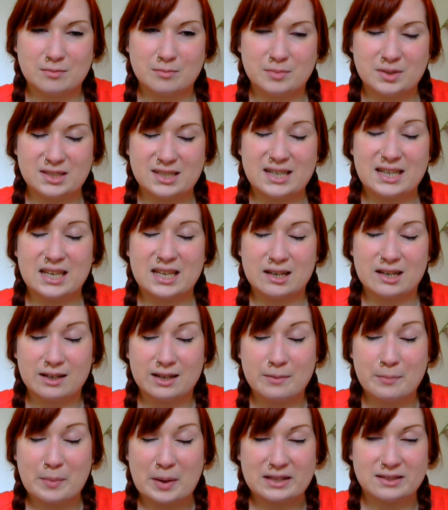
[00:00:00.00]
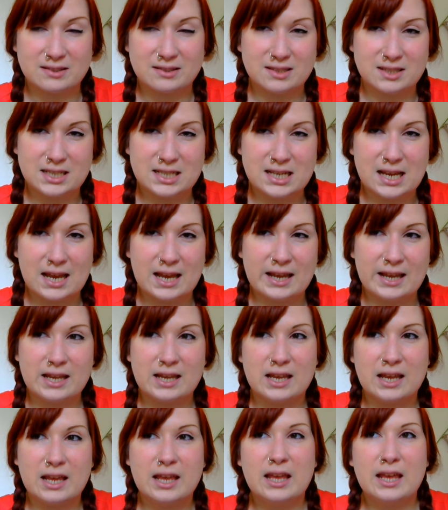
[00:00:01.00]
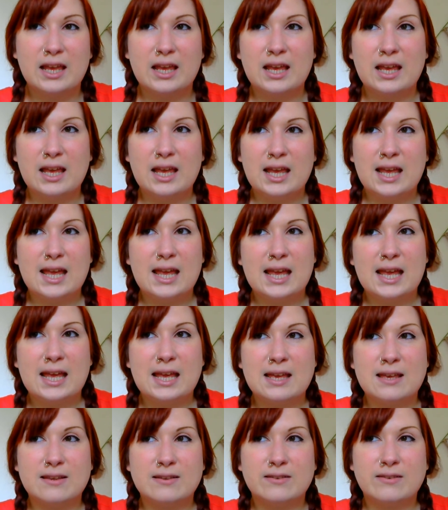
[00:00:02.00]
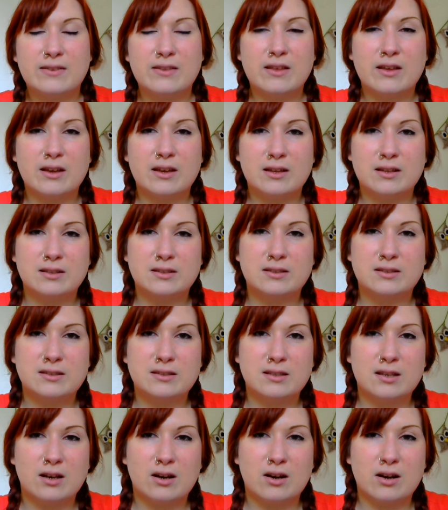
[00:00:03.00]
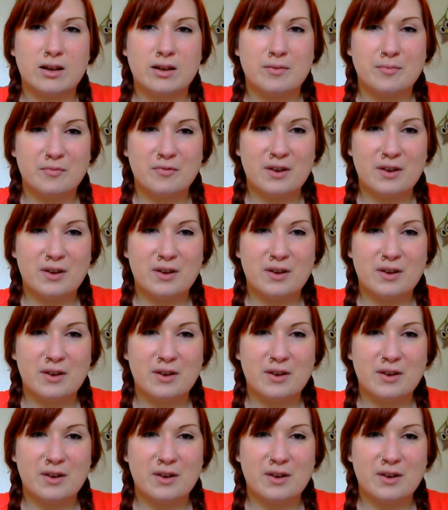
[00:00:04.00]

particularly bad today, is that I'm